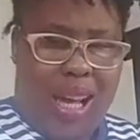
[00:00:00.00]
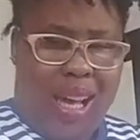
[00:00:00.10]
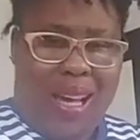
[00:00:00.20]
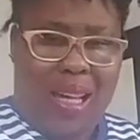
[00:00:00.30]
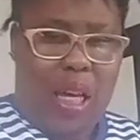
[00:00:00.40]

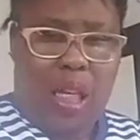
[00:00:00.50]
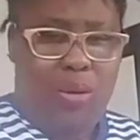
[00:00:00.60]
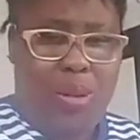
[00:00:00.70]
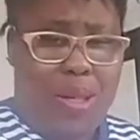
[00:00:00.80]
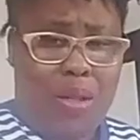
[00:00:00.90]
I
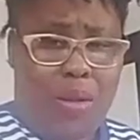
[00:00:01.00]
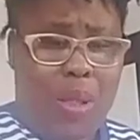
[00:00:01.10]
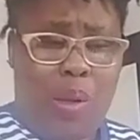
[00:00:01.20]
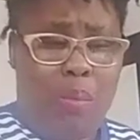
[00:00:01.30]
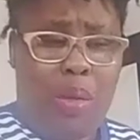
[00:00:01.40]
do get
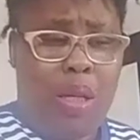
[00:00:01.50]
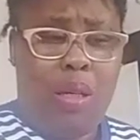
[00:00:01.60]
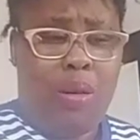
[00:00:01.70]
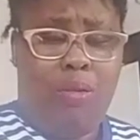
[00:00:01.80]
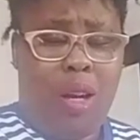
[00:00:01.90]
exhausted when I'm
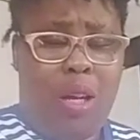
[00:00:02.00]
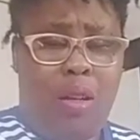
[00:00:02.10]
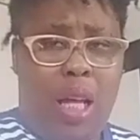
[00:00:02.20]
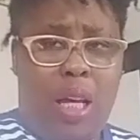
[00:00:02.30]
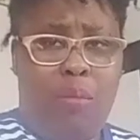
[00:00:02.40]
in
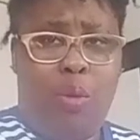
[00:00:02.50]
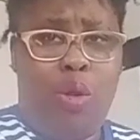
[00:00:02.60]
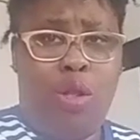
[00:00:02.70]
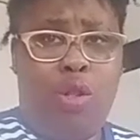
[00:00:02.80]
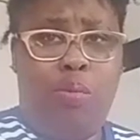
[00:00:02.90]
around like more
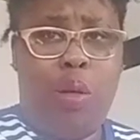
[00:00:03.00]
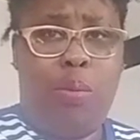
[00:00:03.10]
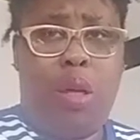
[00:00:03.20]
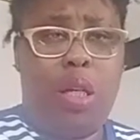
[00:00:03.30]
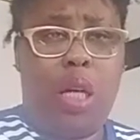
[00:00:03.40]
than 2
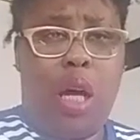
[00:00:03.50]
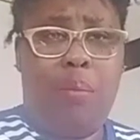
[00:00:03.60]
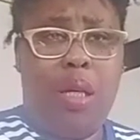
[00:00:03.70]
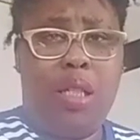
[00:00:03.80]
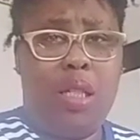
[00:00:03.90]
people at a
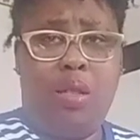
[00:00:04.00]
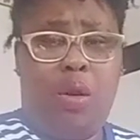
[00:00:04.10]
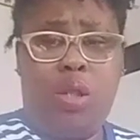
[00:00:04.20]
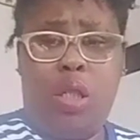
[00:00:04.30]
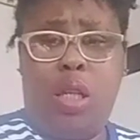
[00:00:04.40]
time. It's
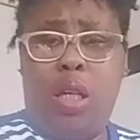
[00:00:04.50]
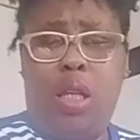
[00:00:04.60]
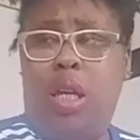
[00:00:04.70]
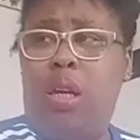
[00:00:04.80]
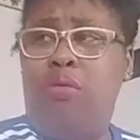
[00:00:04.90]
exhausting.
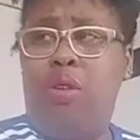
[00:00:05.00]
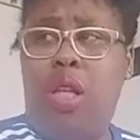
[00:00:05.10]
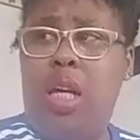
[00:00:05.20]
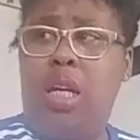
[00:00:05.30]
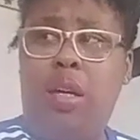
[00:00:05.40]
Like, I feel
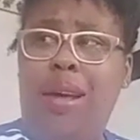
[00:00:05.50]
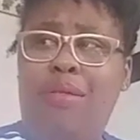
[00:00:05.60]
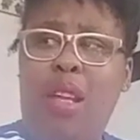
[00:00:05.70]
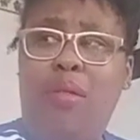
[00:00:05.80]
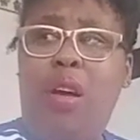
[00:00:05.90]
like I
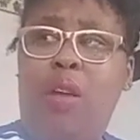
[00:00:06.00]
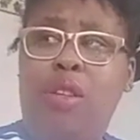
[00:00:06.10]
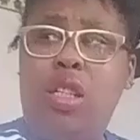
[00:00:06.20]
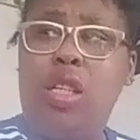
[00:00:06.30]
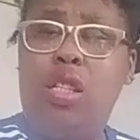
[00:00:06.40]
have to have
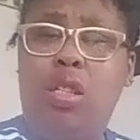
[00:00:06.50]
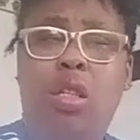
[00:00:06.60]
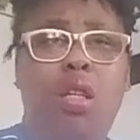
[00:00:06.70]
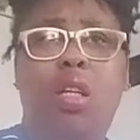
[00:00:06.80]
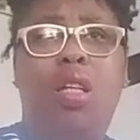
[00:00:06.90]
conversation.
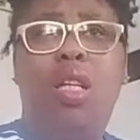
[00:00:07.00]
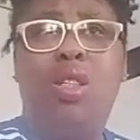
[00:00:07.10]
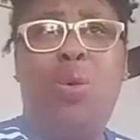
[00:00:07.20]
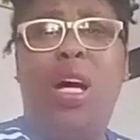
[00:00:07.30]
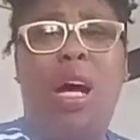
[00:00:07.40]
Like,
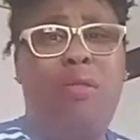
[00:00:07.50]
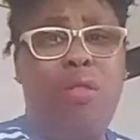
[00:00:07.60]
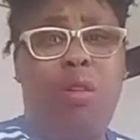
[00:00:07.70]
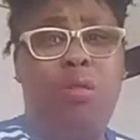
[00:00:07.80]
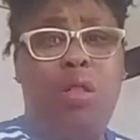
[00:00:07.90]
do I have to
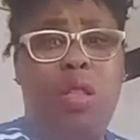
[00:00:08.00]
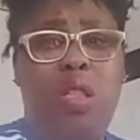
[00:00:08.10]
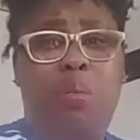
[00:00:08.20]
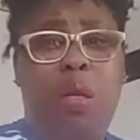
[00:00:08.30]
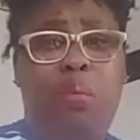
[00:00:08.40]
talk to
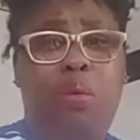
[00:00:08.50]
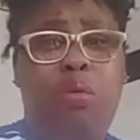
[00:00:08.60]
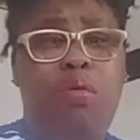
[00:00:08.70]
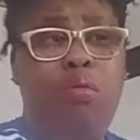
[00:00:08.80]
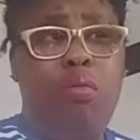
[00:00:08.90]
these
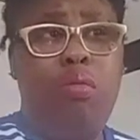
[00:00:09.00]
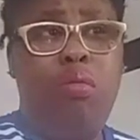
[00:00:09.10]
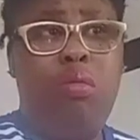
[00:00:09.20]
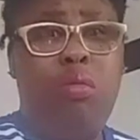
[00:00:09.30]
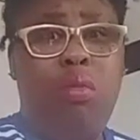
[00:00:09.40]
people?
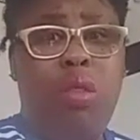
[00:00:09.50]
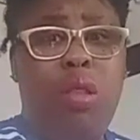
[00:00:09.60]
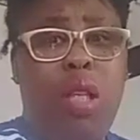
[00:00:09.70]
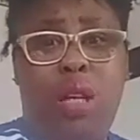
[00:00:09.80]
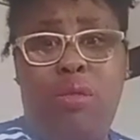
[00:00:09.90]

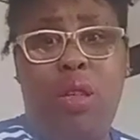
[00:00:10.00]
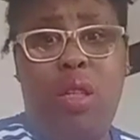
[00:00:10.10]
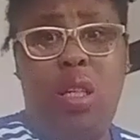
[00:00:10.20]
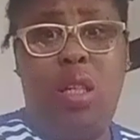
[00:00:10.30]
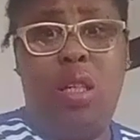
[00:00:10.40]
Like,
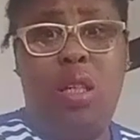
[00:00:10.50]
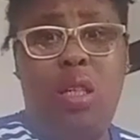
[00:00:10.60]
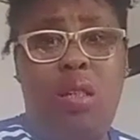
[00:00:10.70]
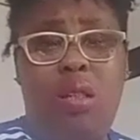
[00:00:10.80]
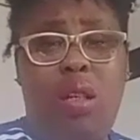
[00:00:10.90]
really?
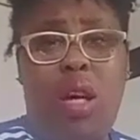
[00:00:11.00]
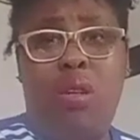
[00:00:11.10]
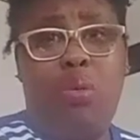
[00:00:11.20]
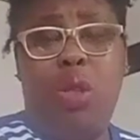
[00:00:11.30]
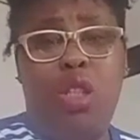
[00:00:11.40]
I
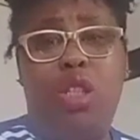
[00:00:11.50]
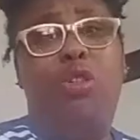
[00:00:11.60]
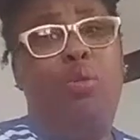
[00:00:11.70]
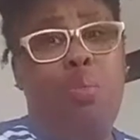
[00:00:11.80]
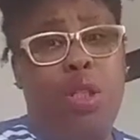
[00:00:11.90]
don't want
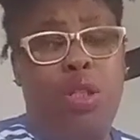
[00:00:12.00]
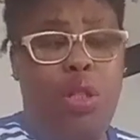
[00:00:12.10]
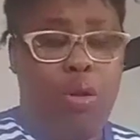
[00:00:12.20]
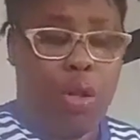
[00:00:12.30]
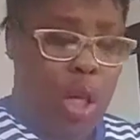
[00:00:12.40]
to, but you
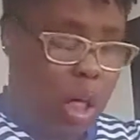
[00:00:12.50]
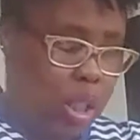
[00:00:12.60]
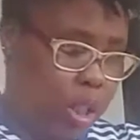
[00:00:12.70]
know, you got